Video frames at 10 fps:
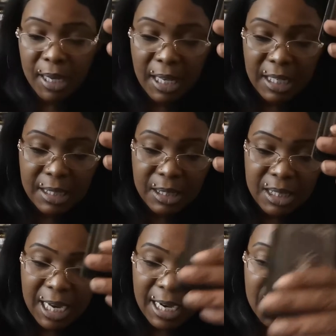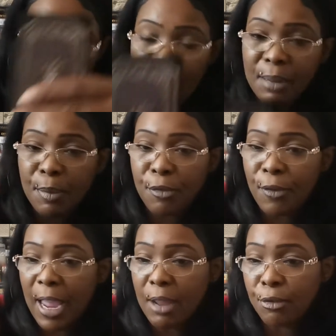beginnings. It's taking that leap of
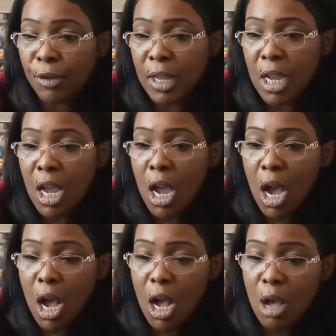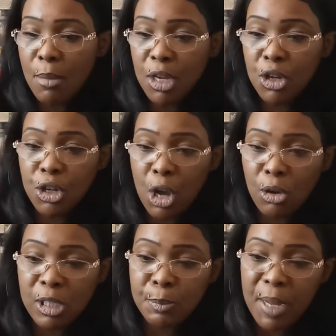faith, you
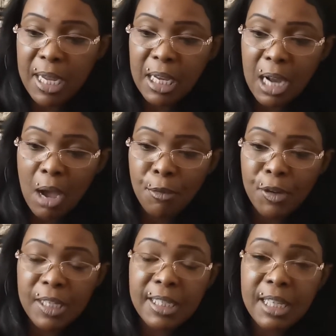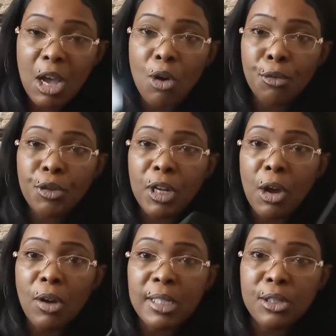know, speaking up for yourself. You
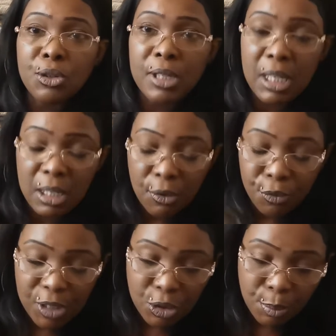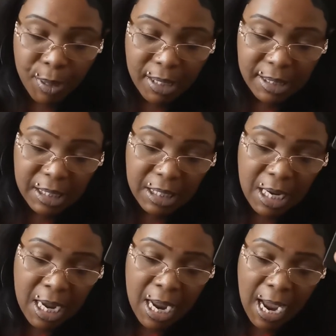know, I do see the official person
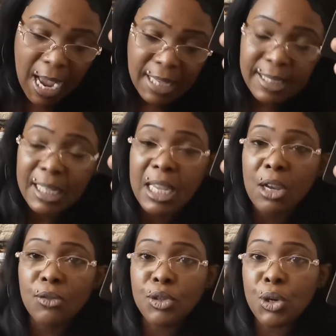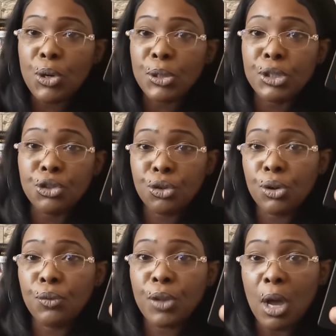as the King of Swords, the
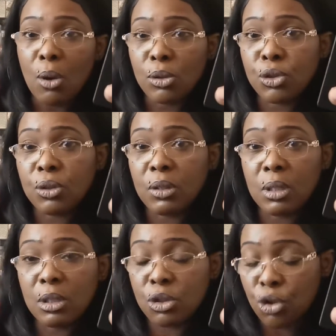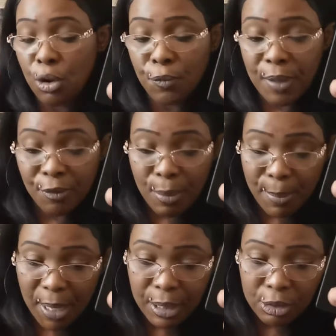truth, the whole truth, nothing
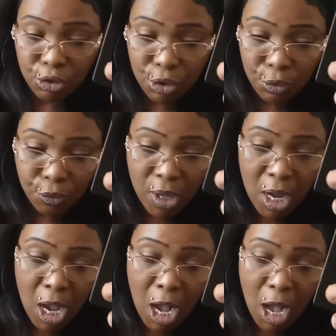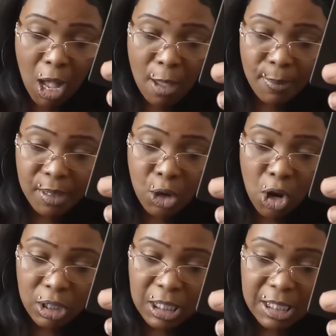but the truth.
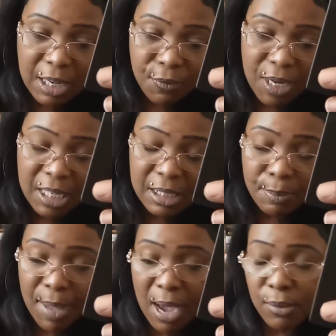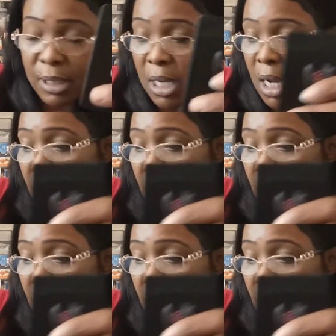Cognitive is about